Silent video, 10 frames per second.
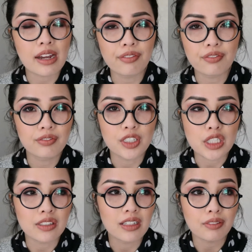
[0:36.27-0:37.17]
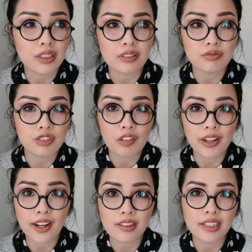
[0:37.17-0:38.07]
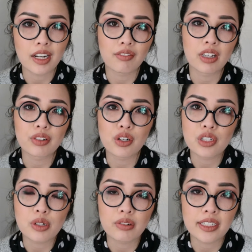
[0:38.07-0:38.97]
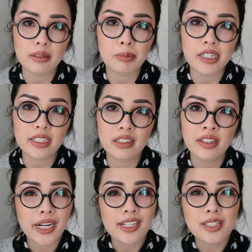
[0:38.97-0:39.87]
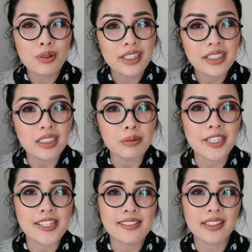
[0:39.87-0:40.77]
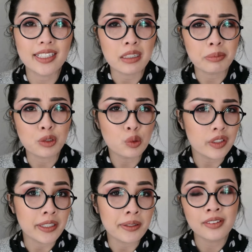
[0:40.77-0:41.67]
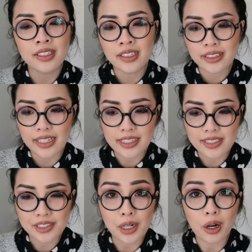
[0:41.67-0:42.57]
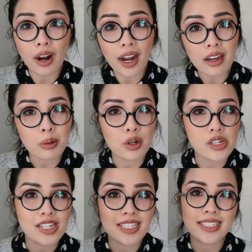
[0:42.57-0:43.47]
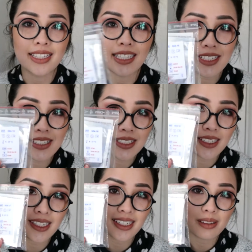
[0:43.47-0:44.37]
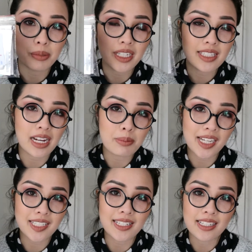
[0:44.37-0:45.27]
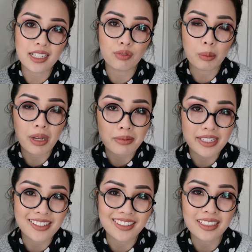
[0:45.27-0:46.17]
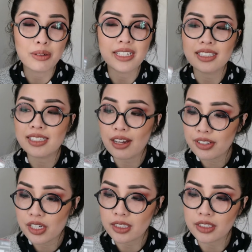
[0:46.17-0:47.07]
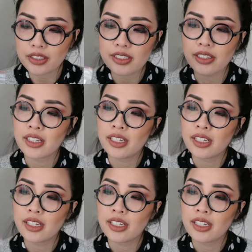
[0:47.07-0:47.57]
I've just never found out, and I've never donated blood, but I do want to know because I think it'd be cool to know. And so I purchased this blood type testing kit from Amazon. It was like $7.